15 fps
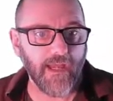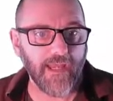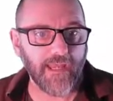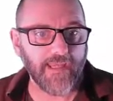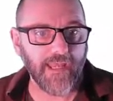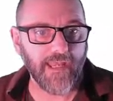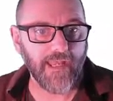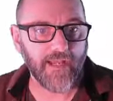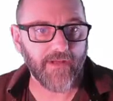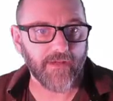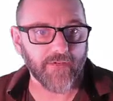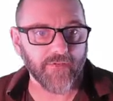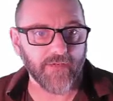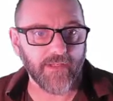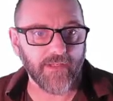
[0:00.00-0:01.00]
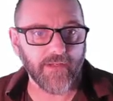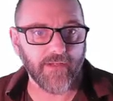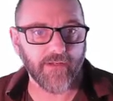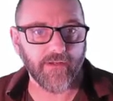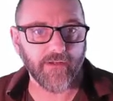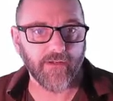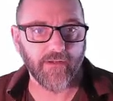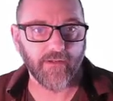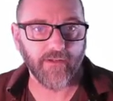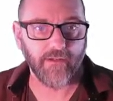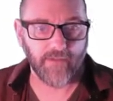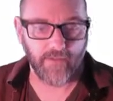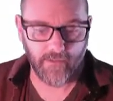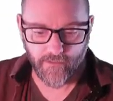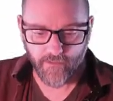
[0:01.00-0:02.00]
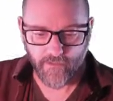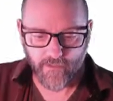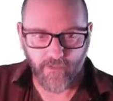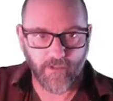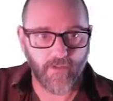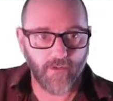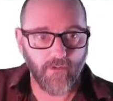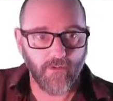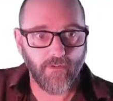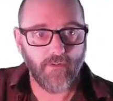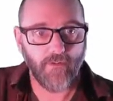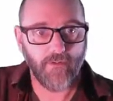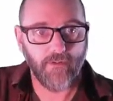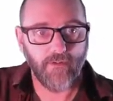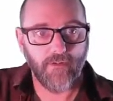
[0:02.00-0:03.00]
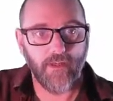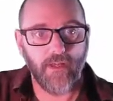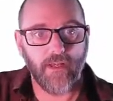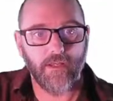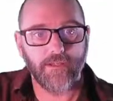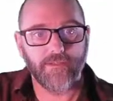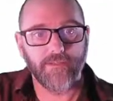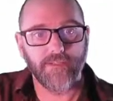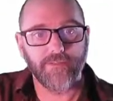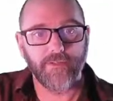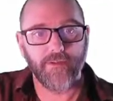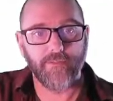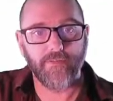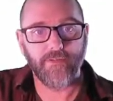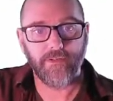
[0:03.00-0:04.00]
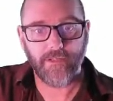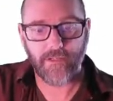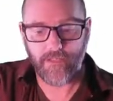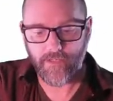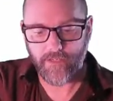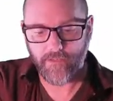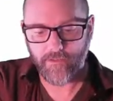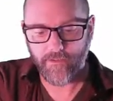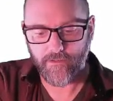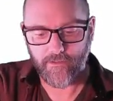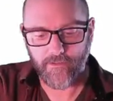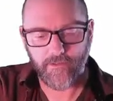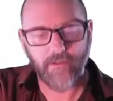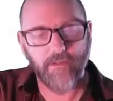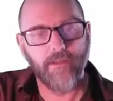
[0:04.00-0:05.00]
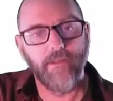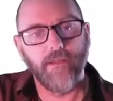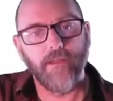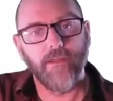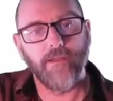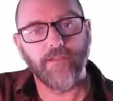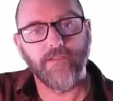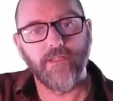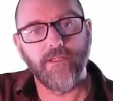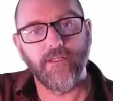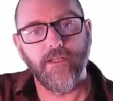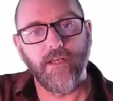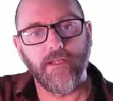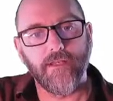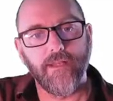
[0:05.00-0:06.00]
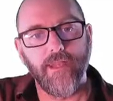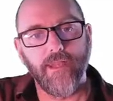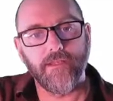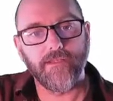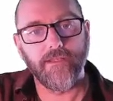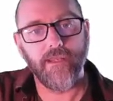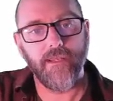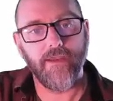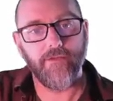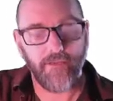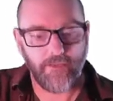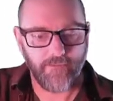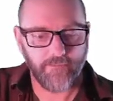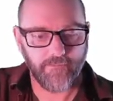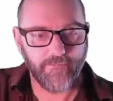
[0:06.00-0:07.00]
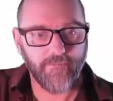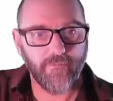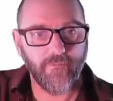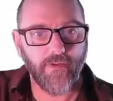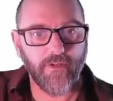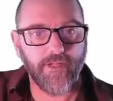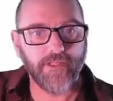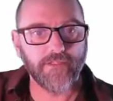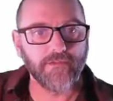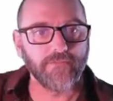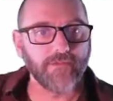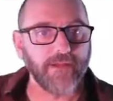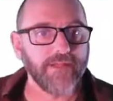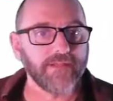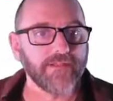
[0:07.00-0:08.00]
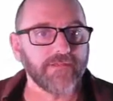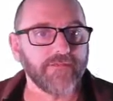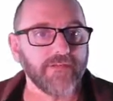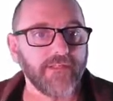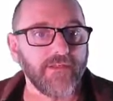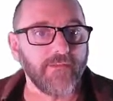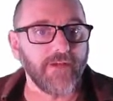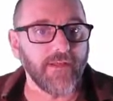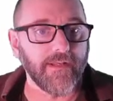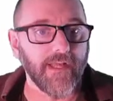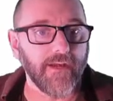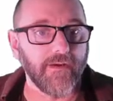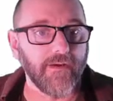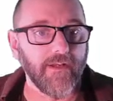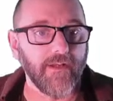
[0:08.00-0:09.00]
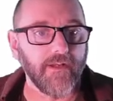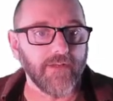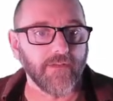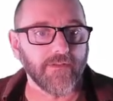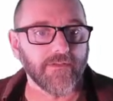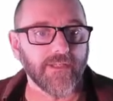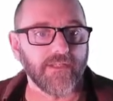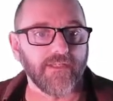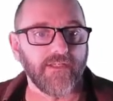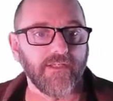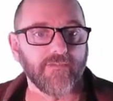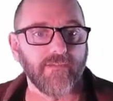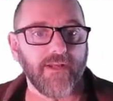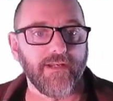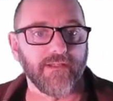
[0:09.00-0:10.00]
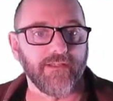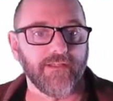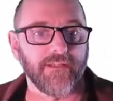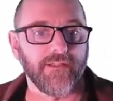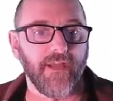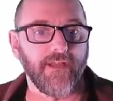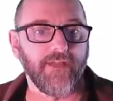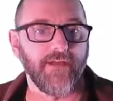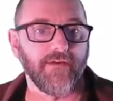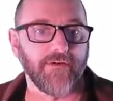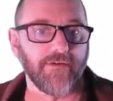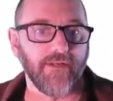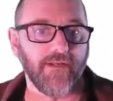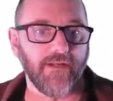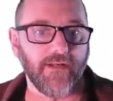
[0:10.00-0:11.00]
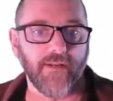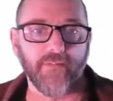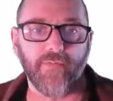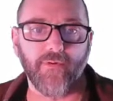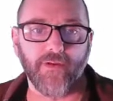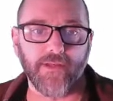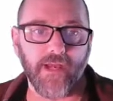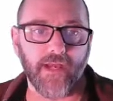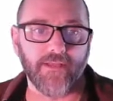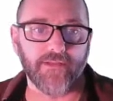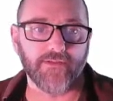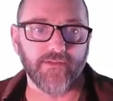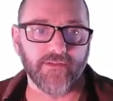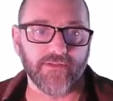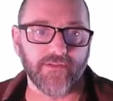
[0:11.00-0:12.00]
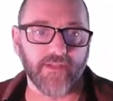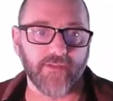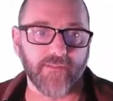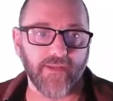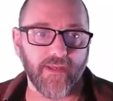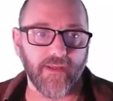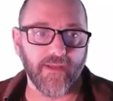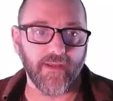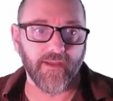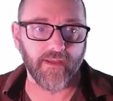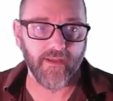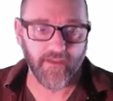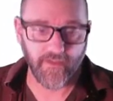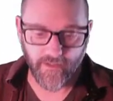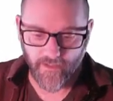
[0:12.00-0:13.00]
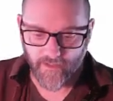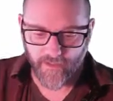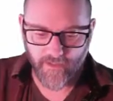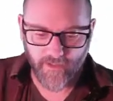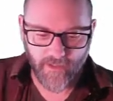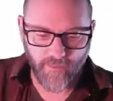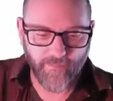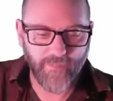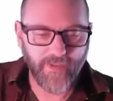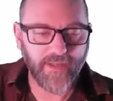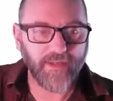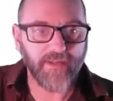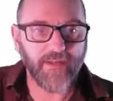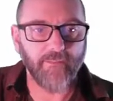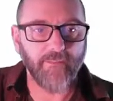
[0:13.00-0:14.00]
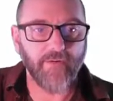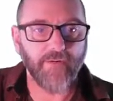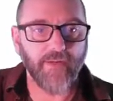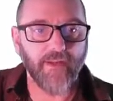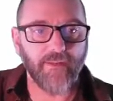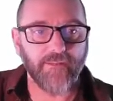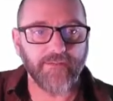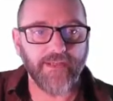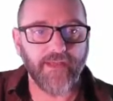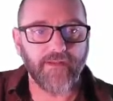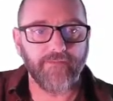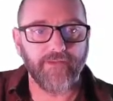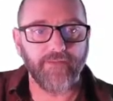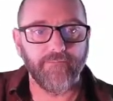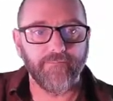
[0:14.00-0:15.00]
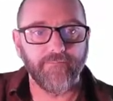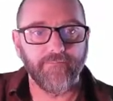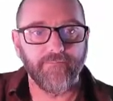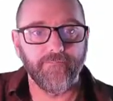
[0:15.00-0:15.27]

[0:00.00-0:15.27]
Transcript: I can over here go system out print line c.getArea. What is the radius of C right now? Looks like C's radius is 999.9, so it's going to be a big number that comes out of it.